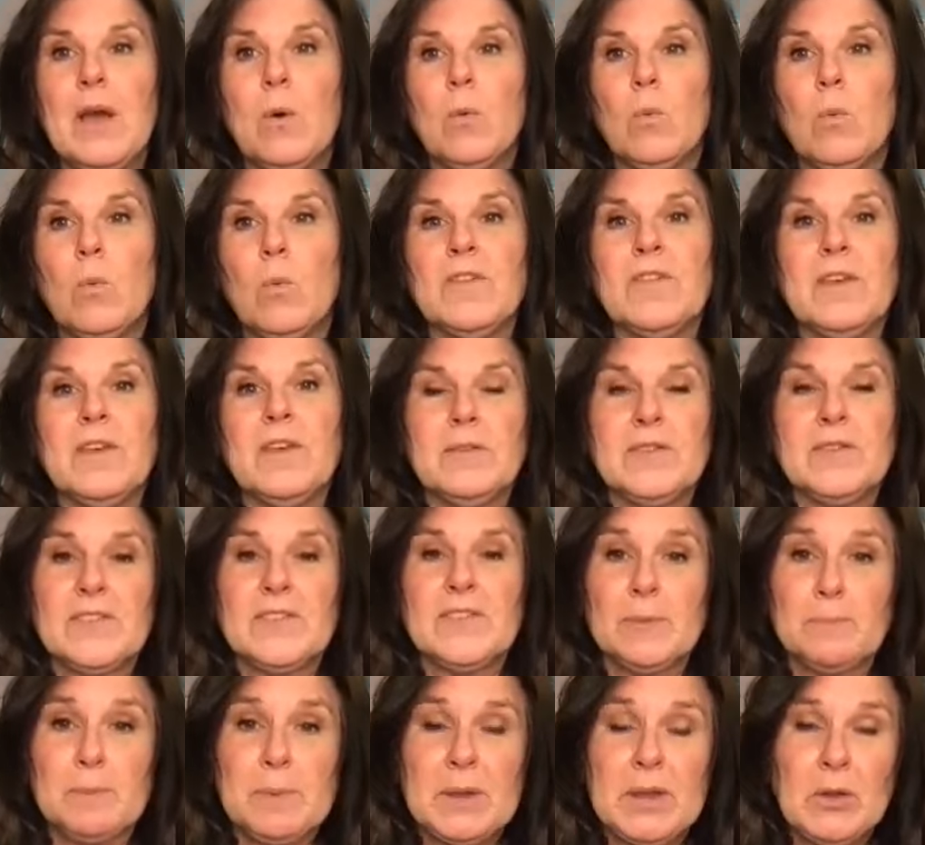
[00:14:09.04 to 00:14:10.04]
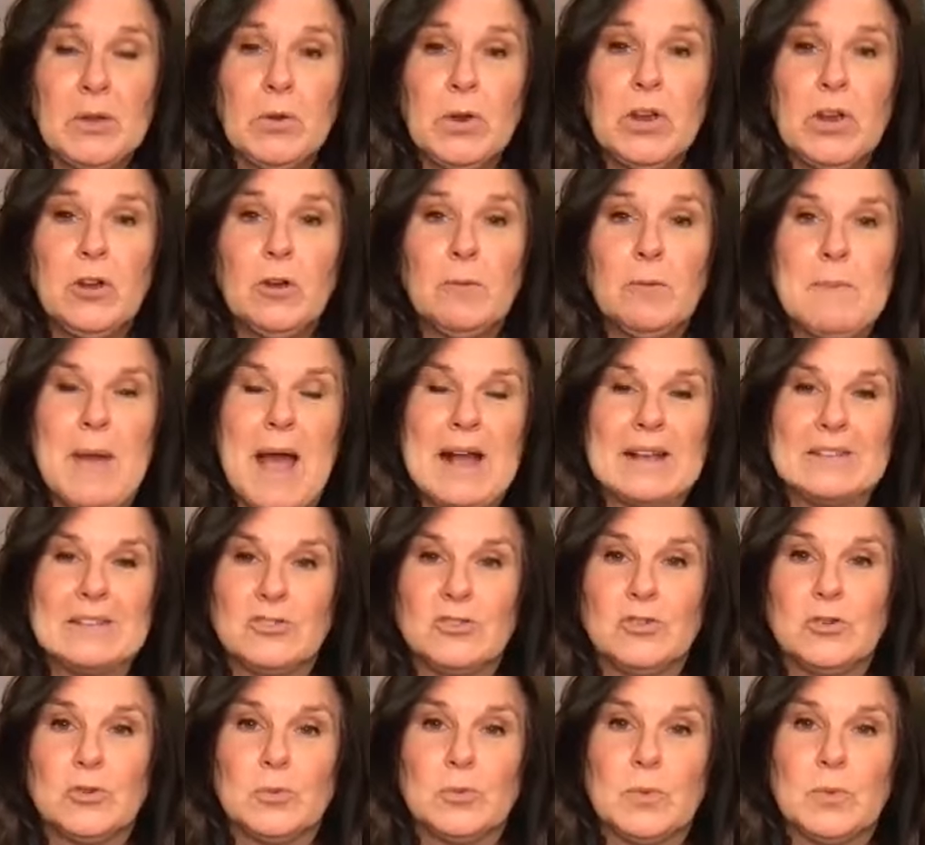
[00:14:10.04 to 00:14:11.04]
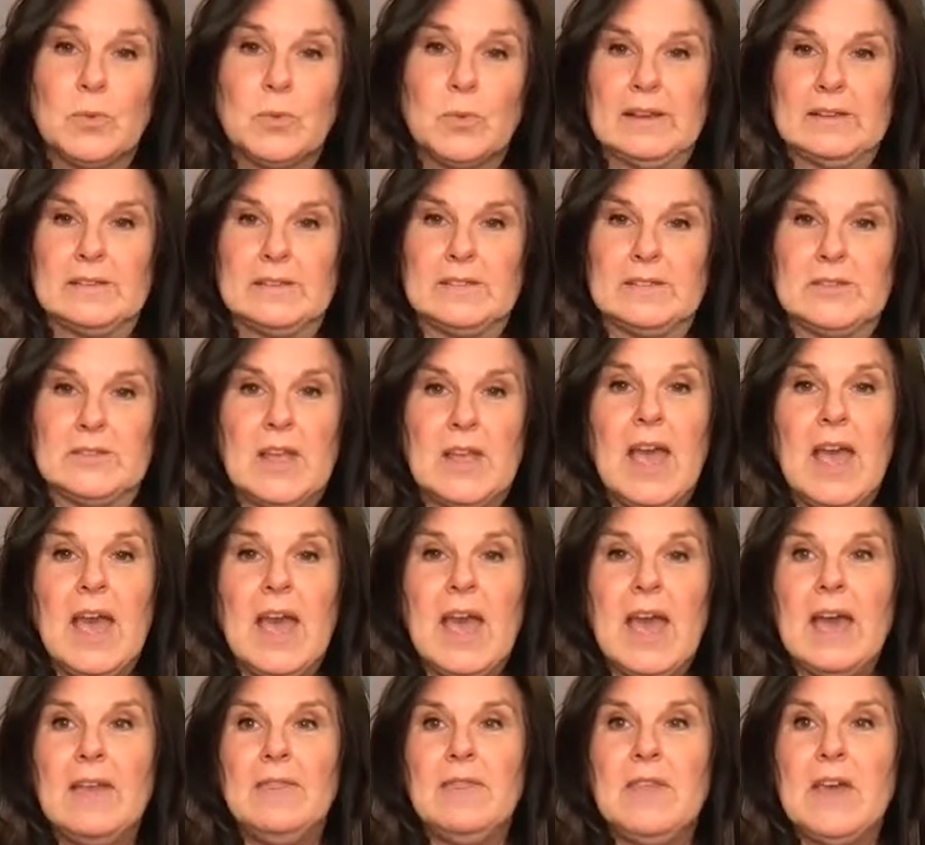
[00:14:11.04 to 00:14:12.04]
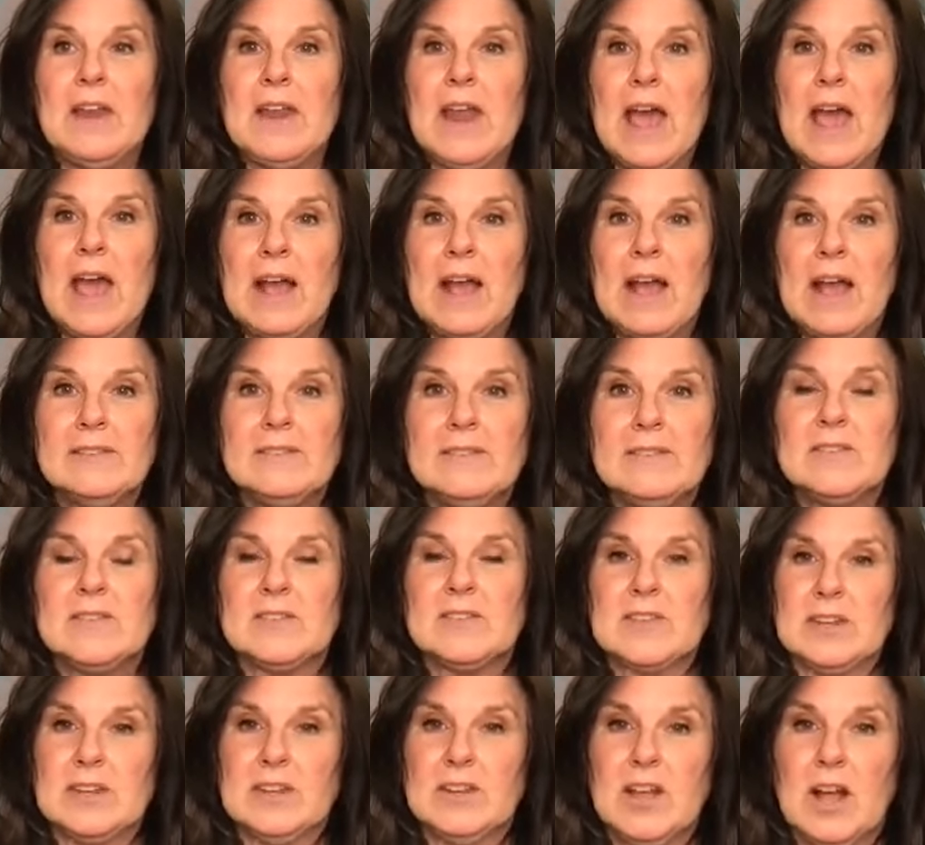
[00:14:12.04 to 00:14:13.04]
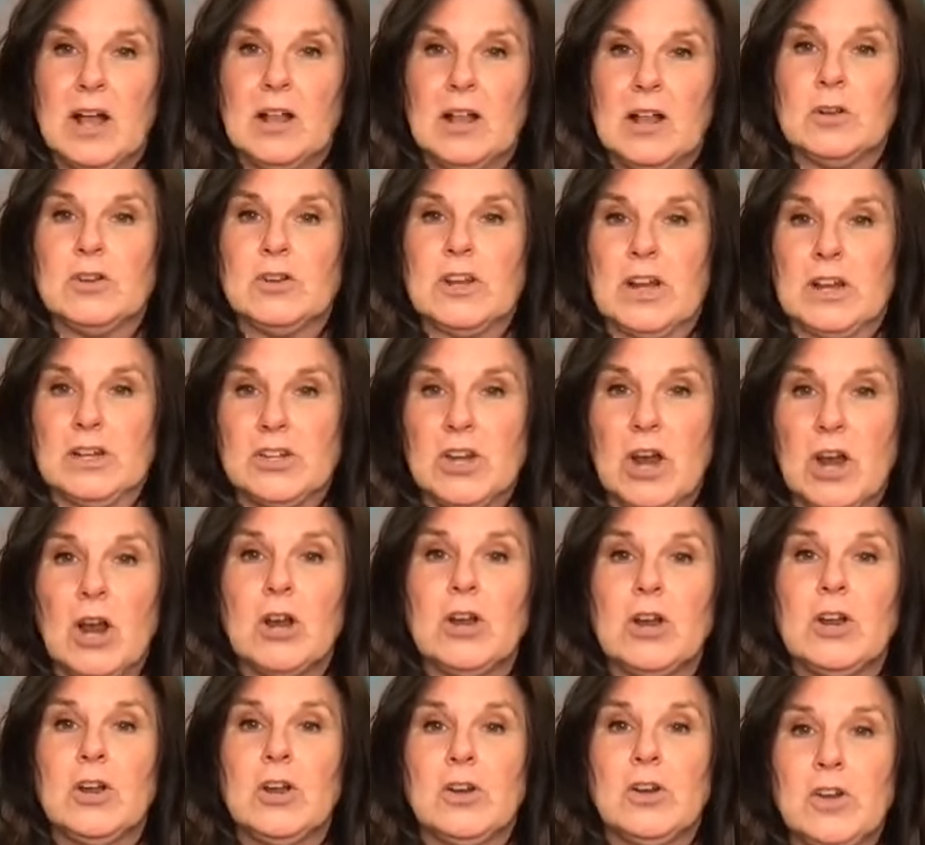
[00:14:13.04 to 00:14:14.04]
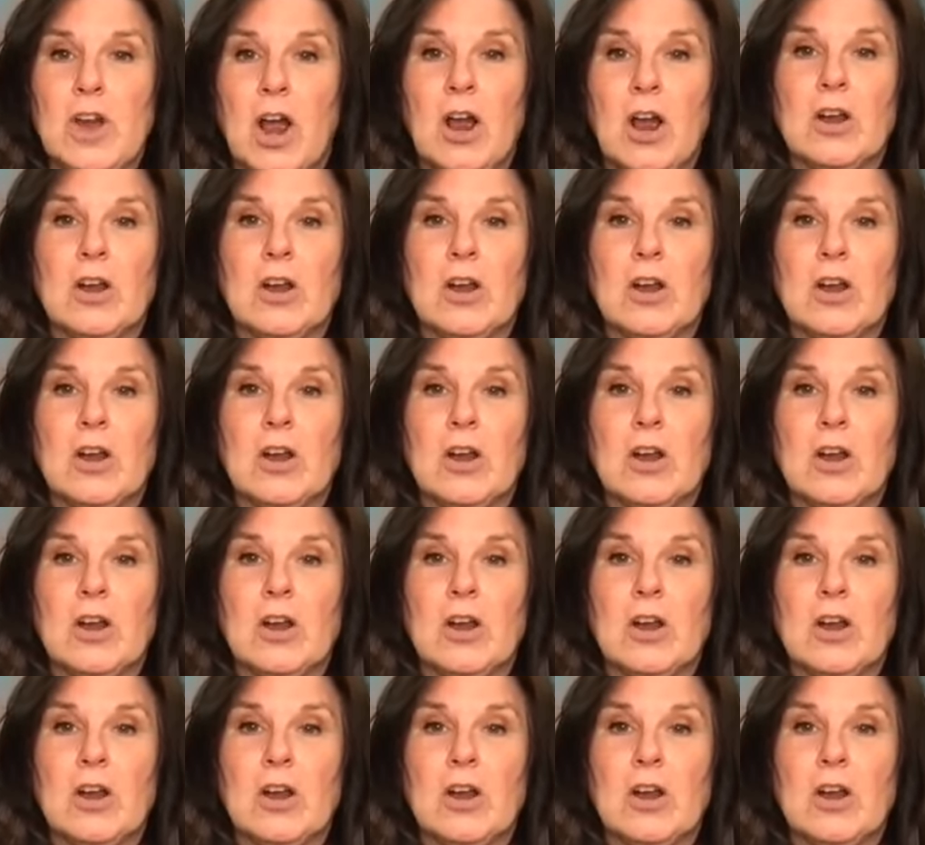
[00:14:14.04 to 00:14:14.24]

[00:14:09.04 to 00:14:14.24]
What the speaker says: were the superior master race. And then as the skin color darker,